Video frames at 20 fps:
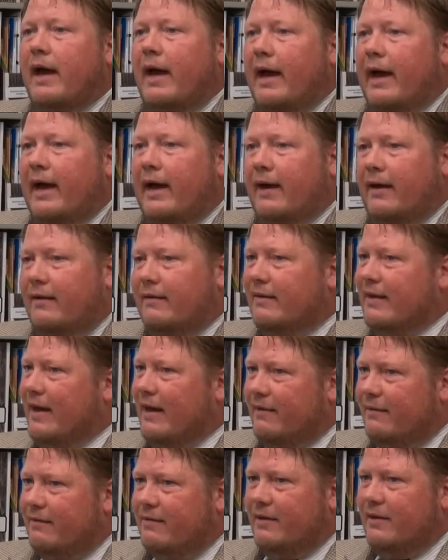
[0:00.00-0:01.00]
And
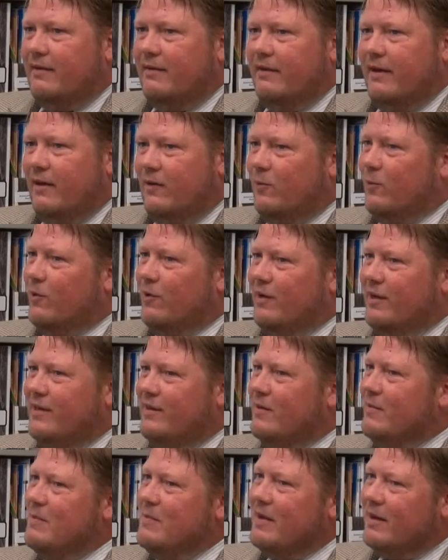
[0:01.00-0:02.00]
I think that we're in
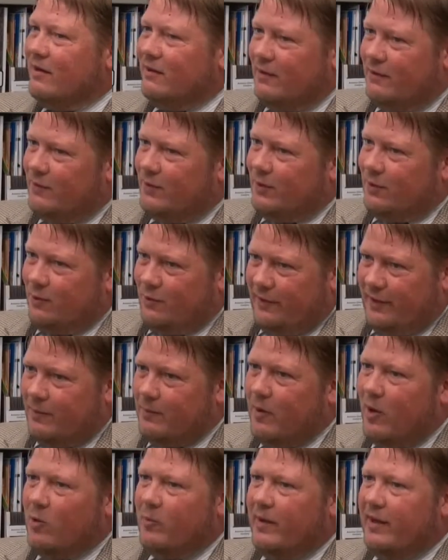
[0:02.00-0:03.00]
the middle of a learning
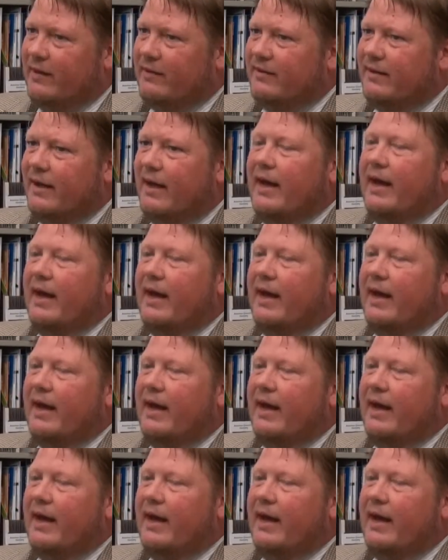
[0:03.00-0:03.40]
moment.